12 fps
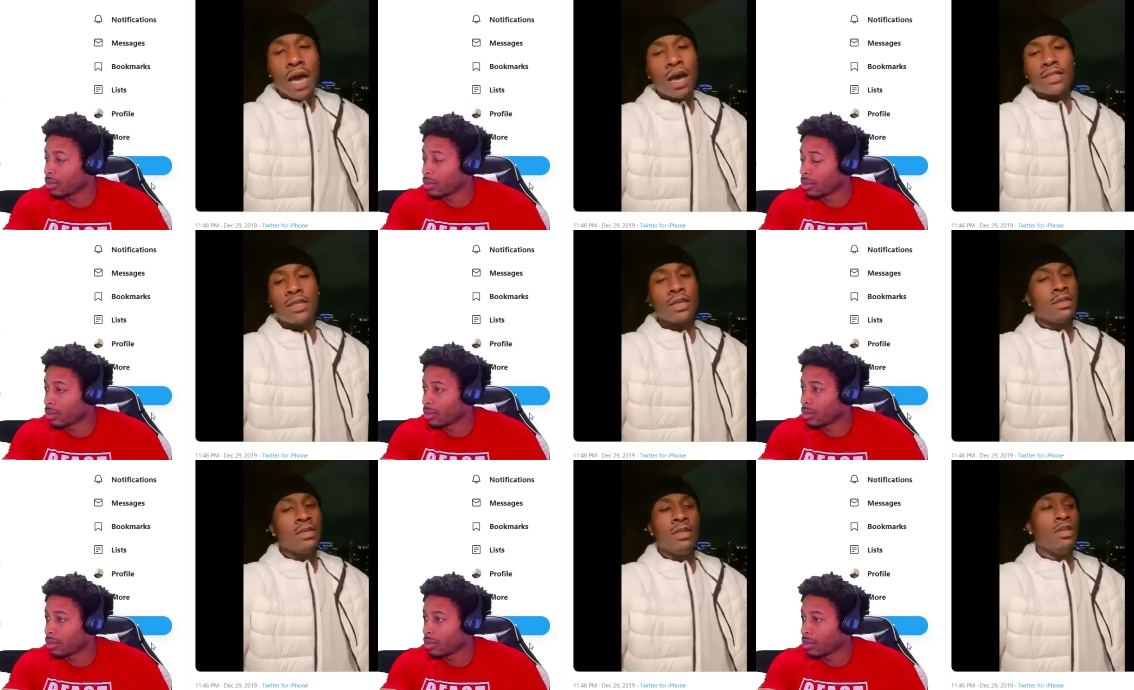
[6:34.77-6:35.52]
Speaker 1: is
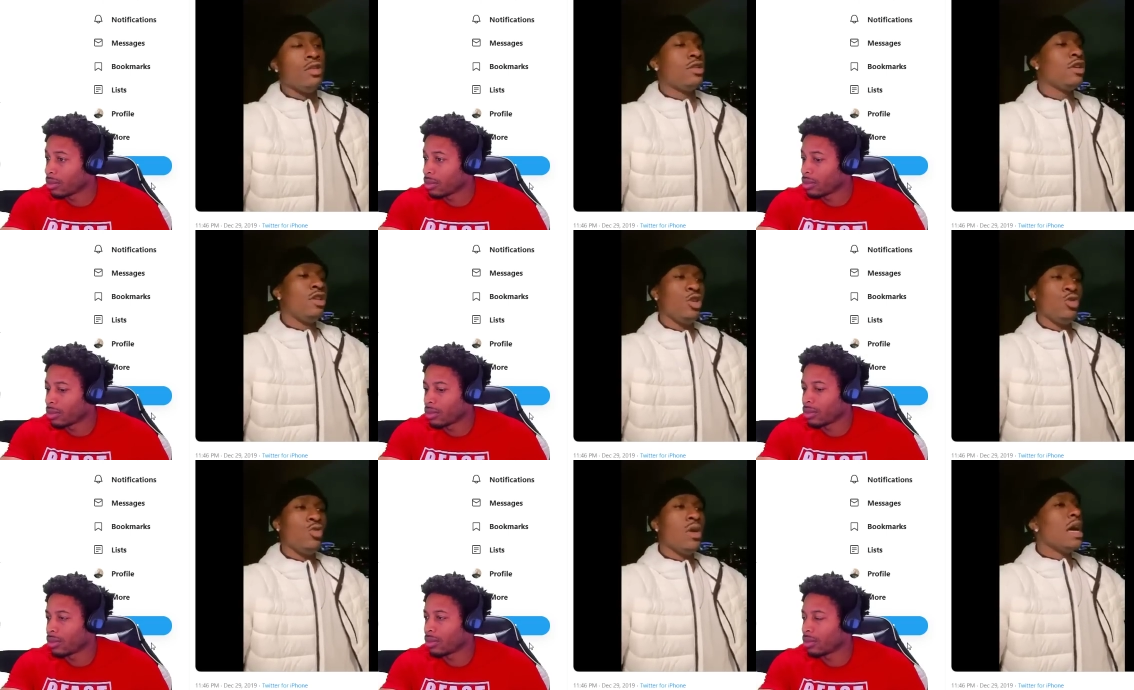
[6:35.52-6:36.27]
toxic to
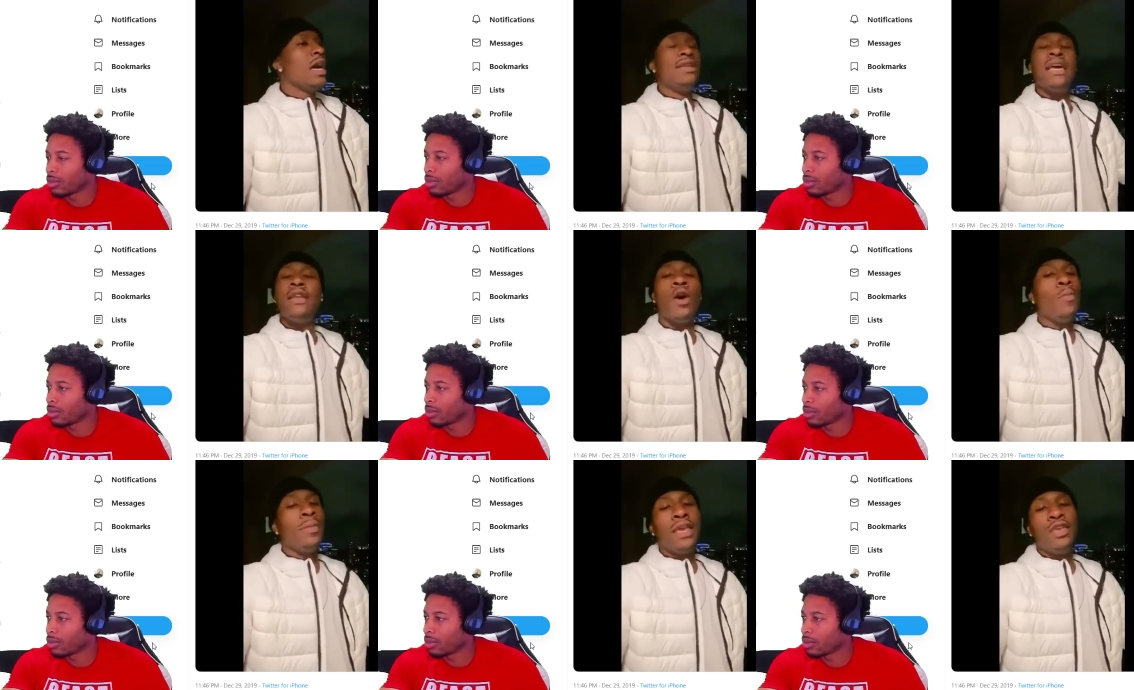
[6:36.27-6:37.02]
you, that
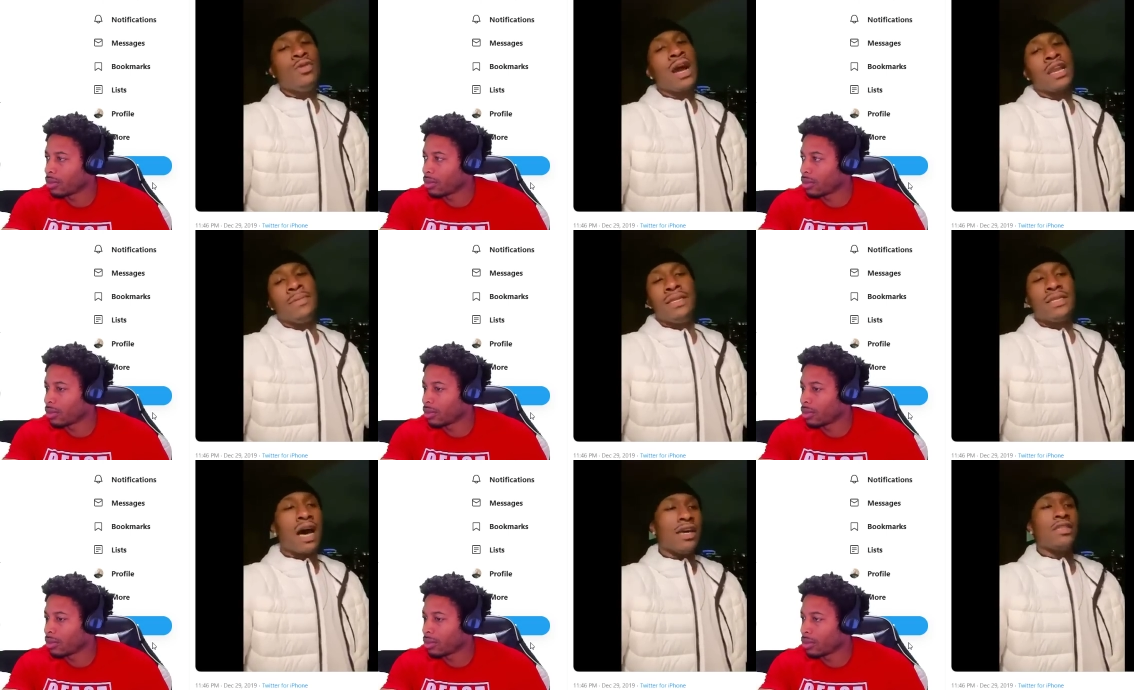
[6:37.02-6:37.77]
don't mean you gotta
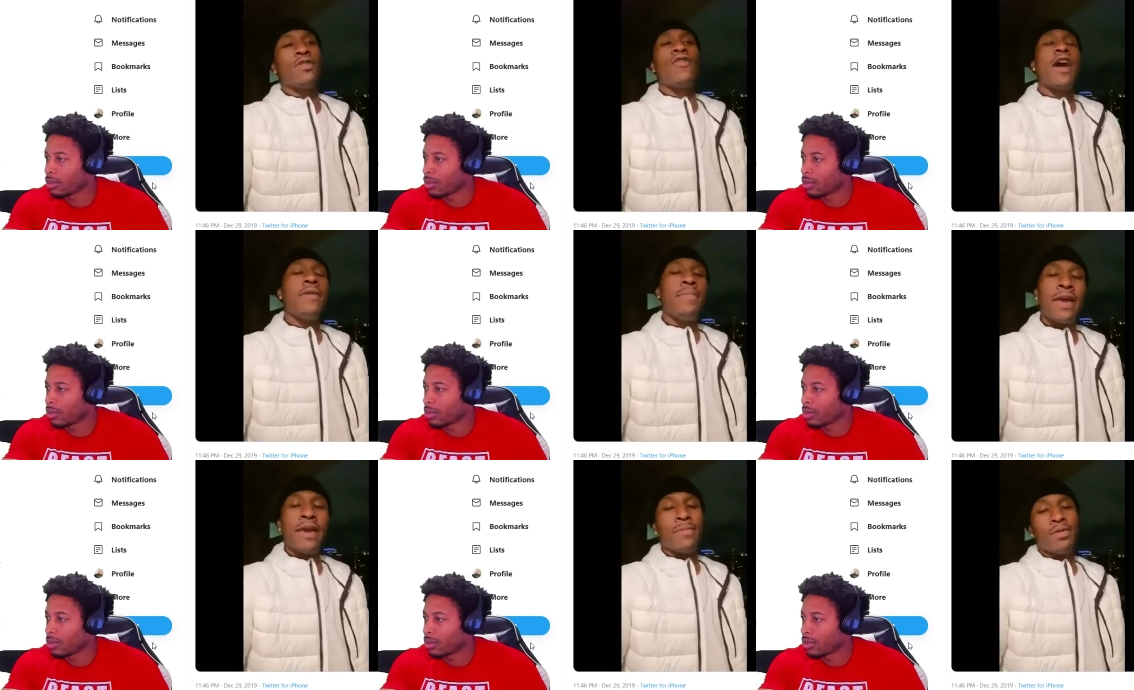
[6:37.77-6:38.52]
be toxic
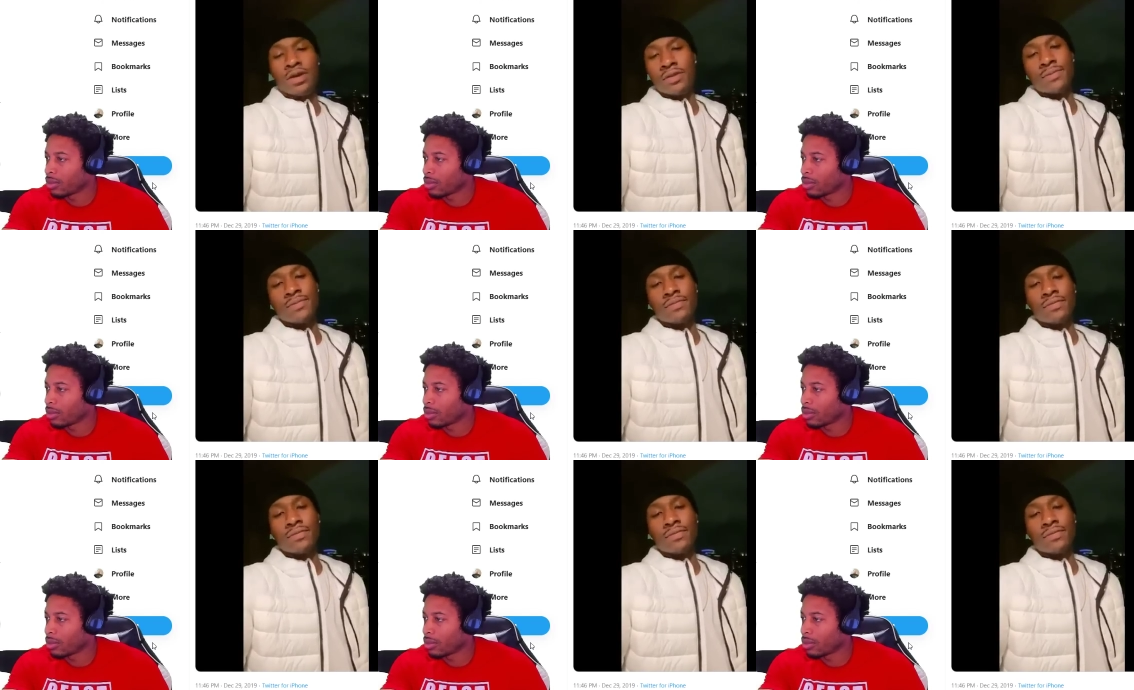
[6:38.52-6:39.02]
right back, bro.